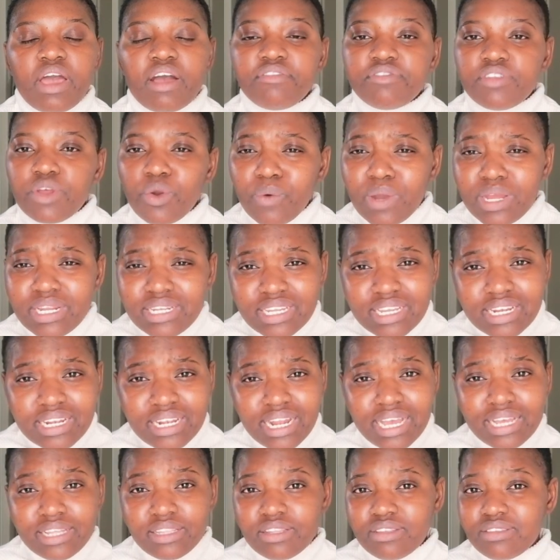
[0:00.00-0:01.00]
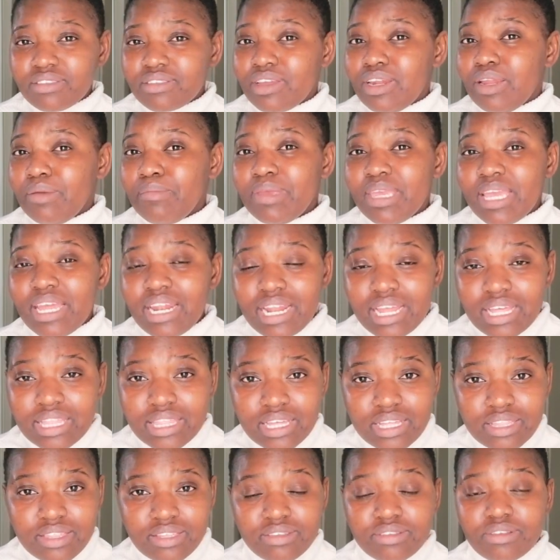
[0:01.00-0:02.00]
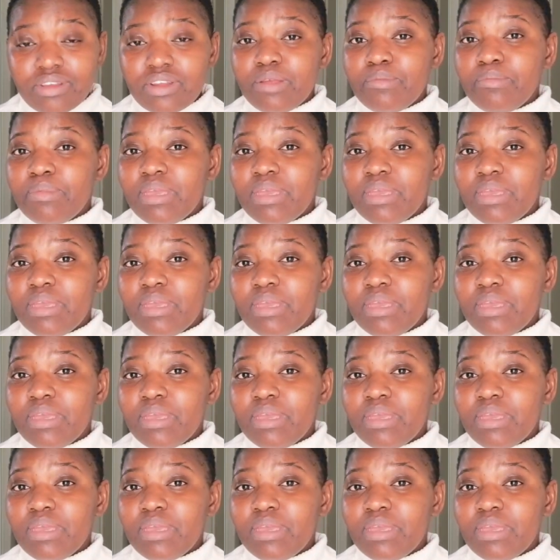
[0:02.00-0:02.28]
after one deadline there's gonna be another there's gonna